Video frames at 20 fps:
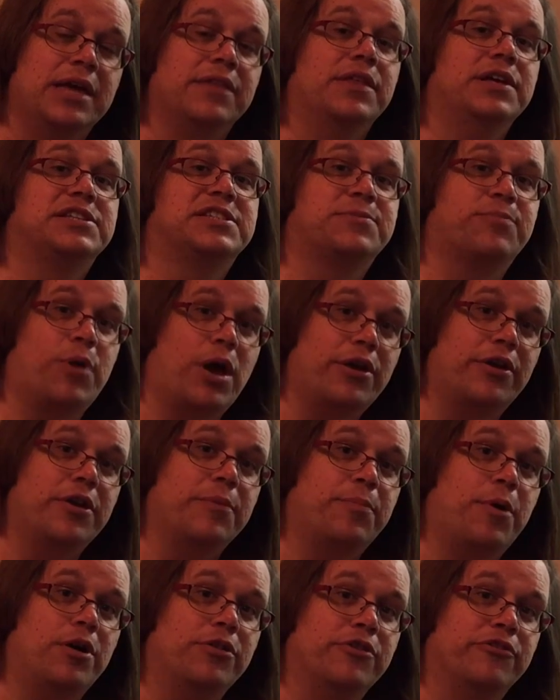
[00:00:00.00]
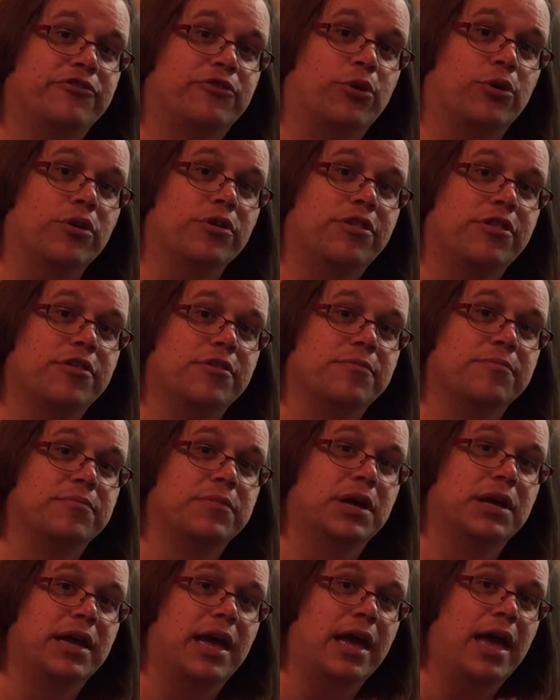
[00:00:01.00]
They sprouted up on the 4th.
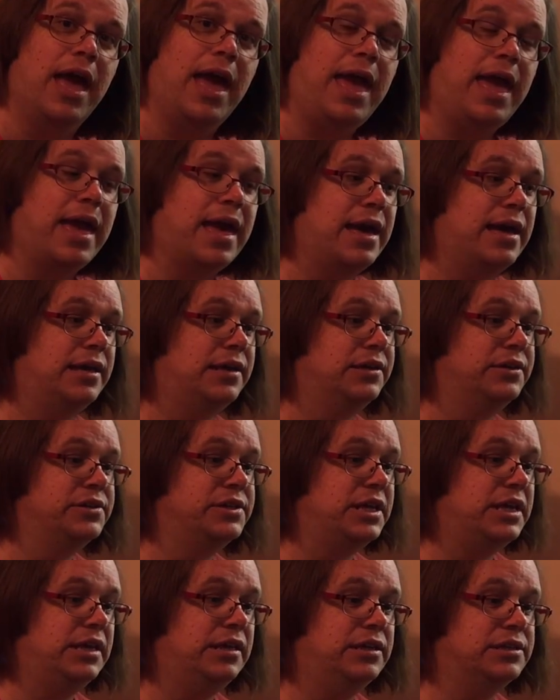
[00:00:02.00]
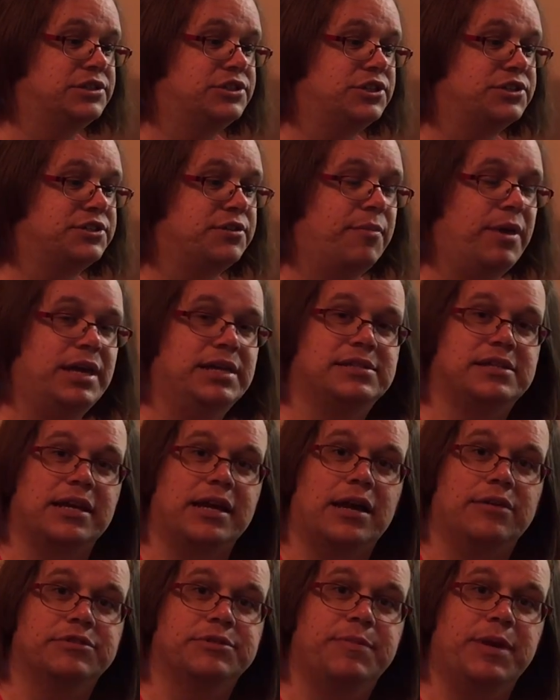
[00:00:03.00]
And it is just
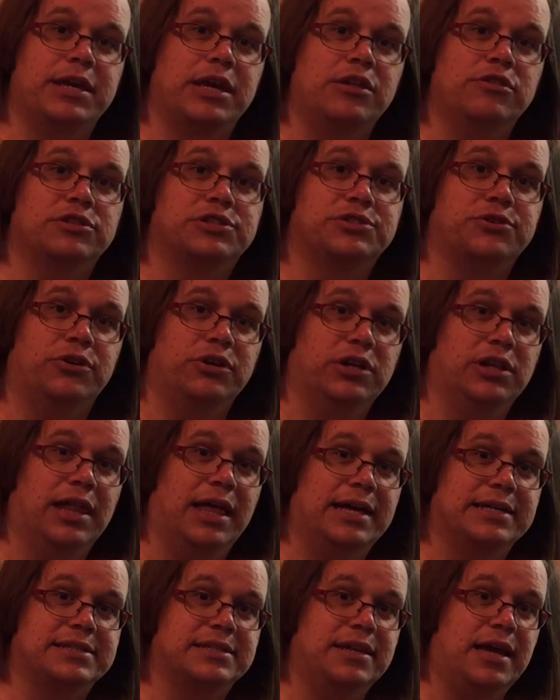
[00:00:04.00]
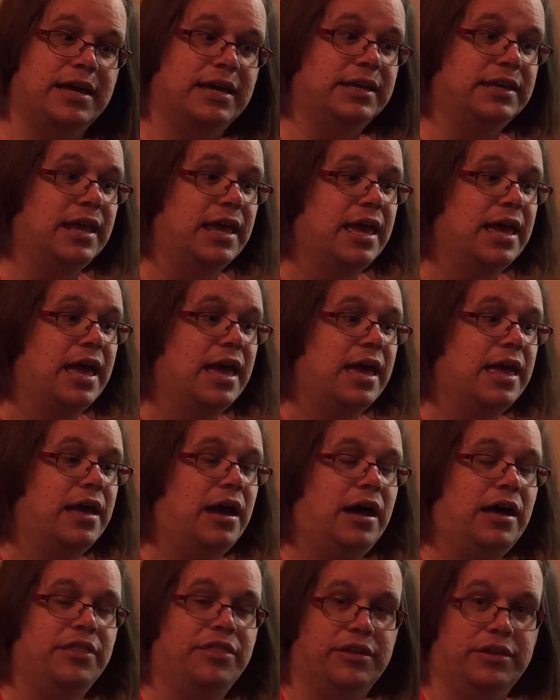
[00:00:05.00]
amazing. I was making the soil last night,
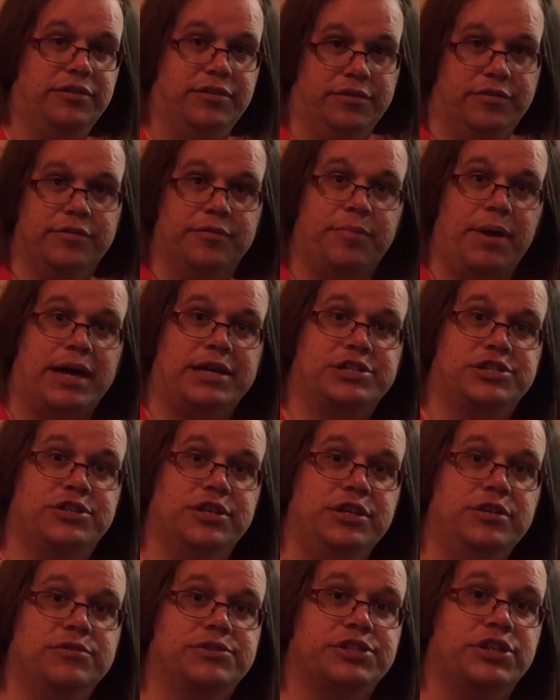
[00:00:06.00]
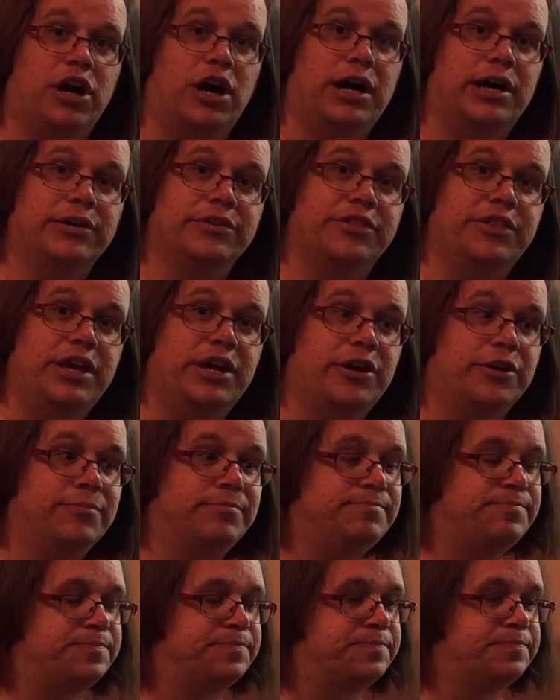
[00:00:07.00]
the batch that you saw out
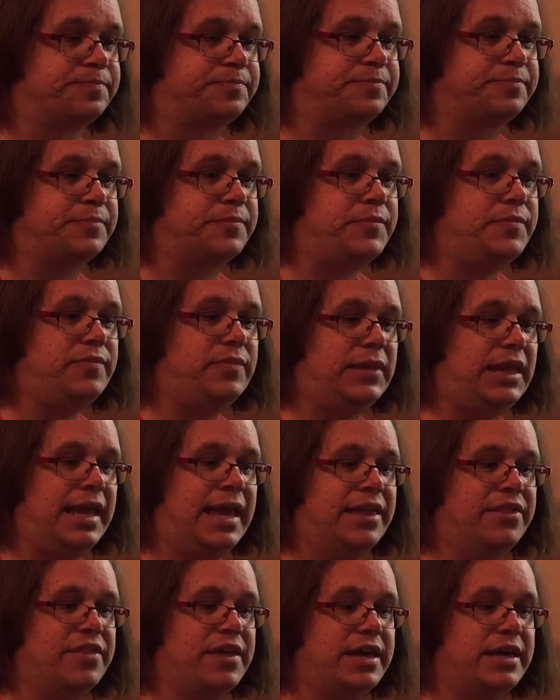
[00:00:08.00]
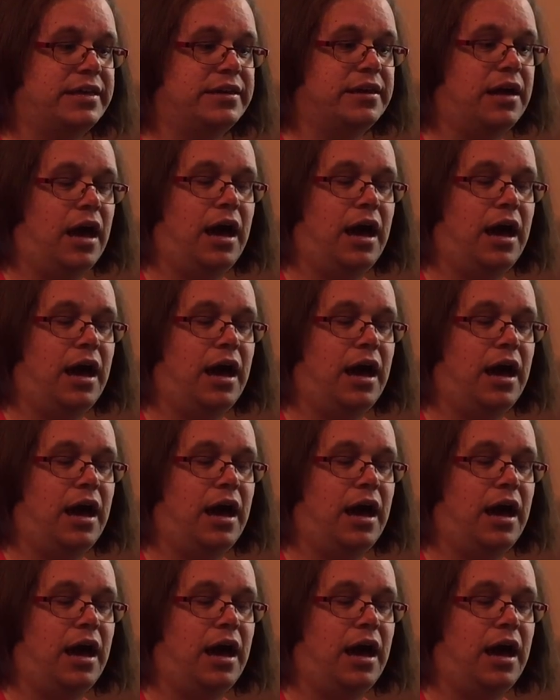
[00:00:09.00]
there. And then